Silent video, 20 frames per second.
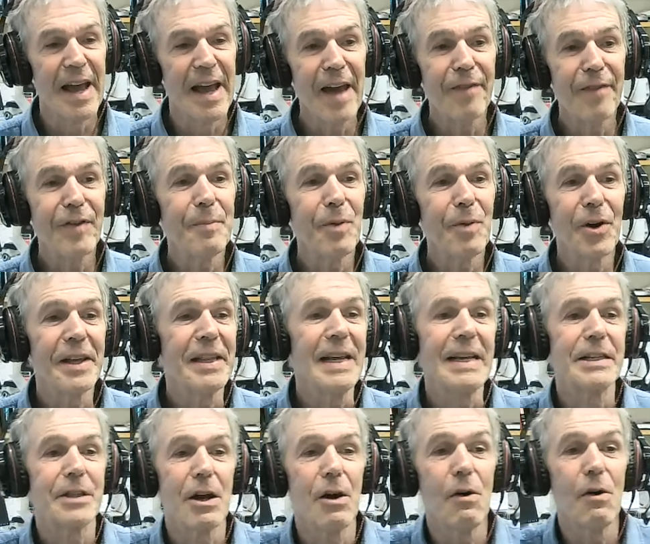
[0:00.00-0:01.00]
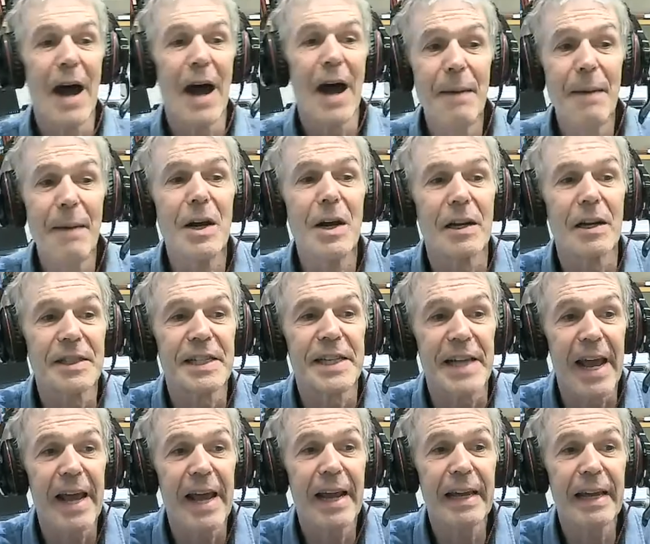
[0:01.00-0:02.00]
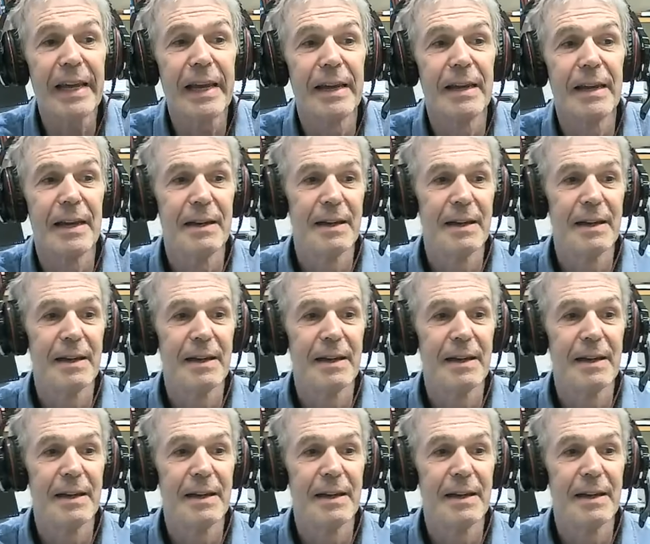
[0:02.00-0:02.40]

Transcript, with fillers: everybody thinks, oh, I'm not sick,